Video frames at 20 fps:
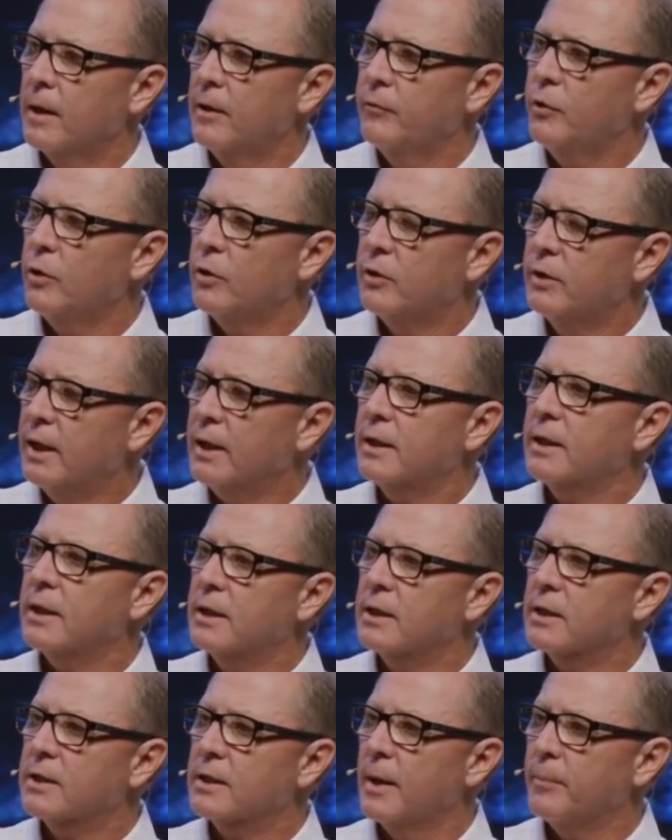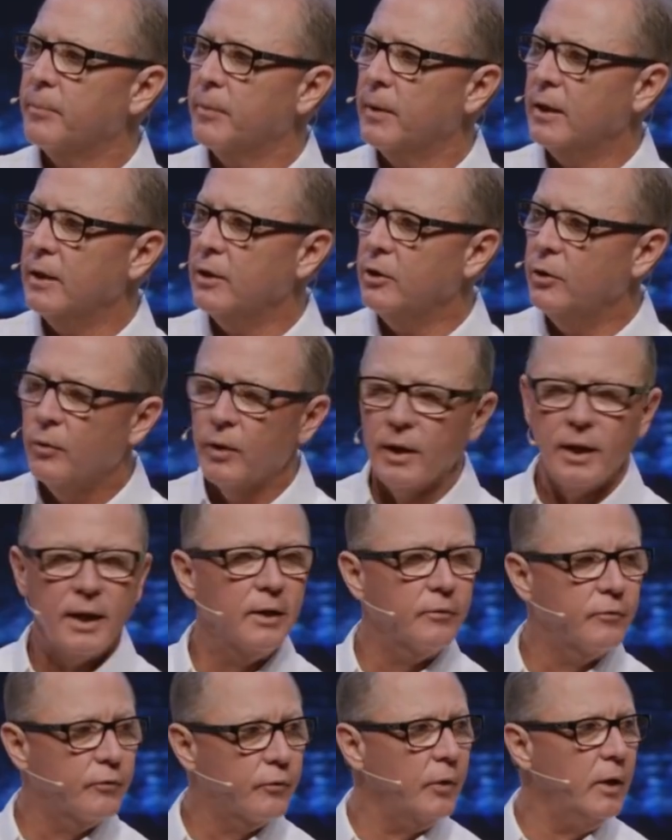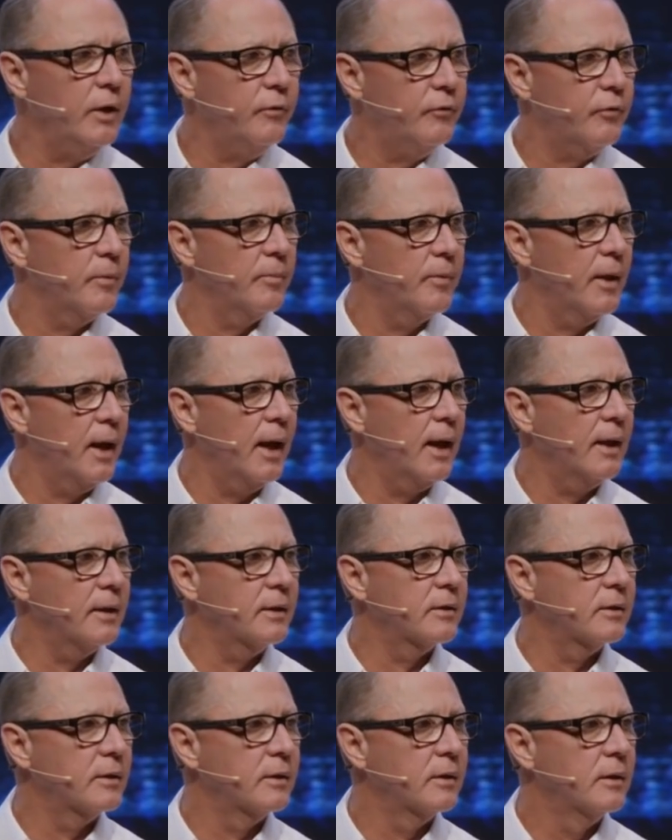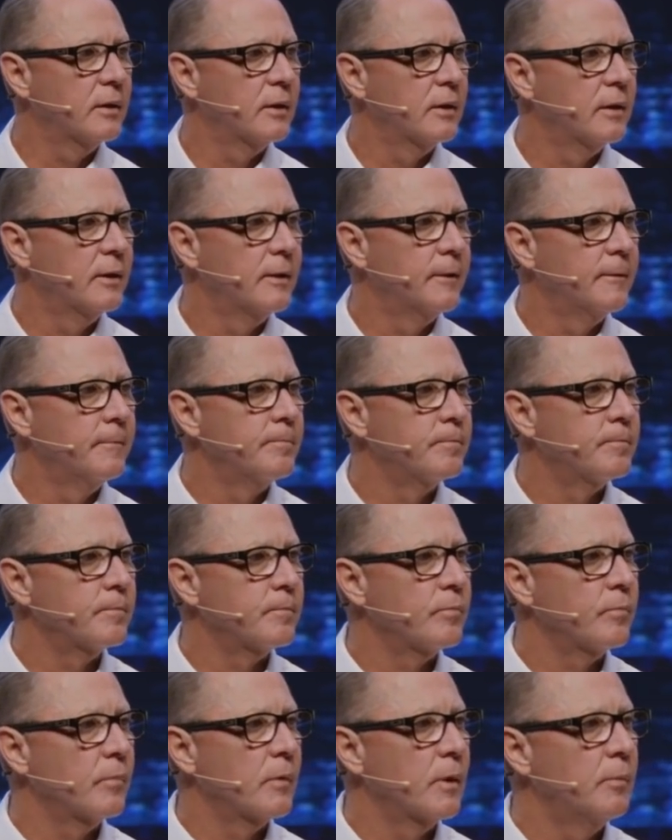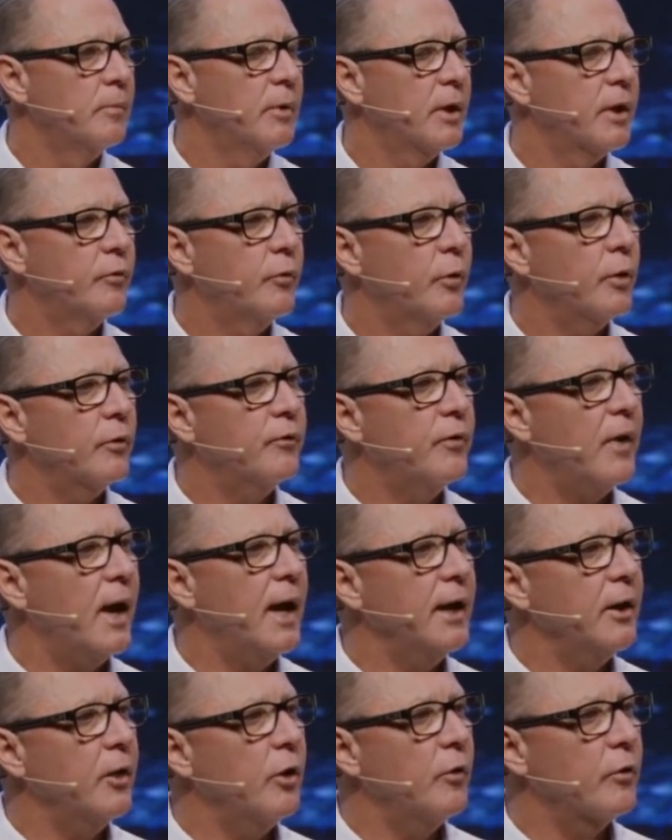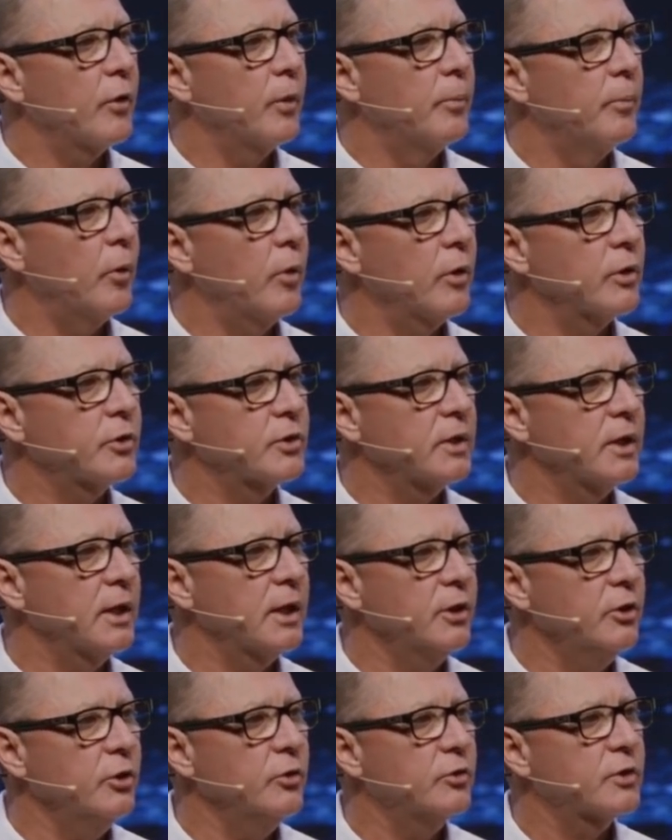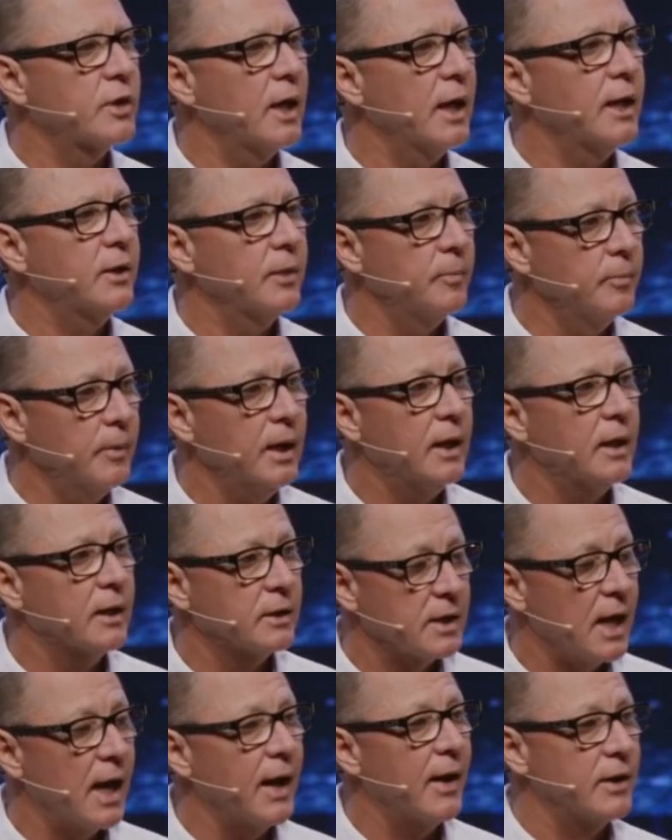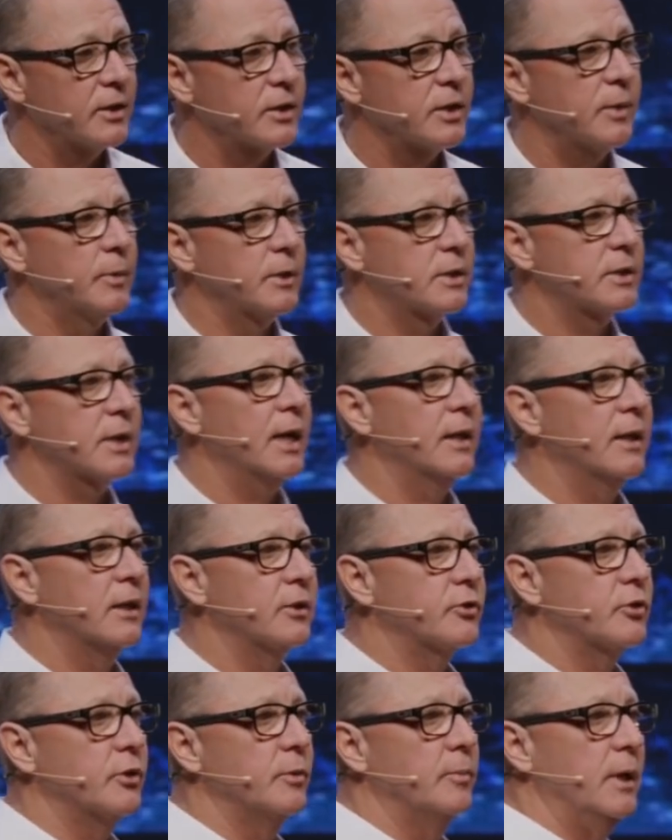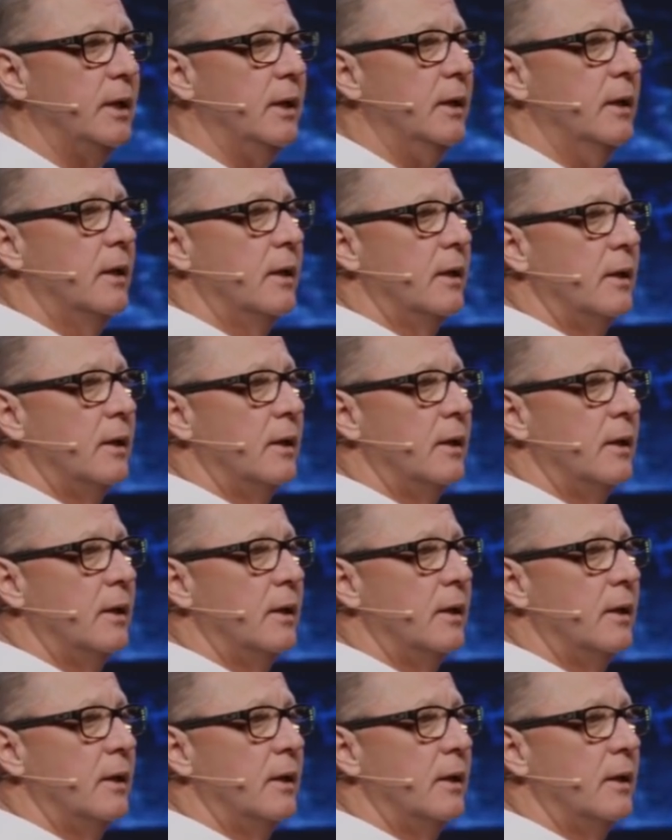If you're addicted to something, you want to get free from that. But if we're fighting over abortion and you say to me, because I had someone say this to me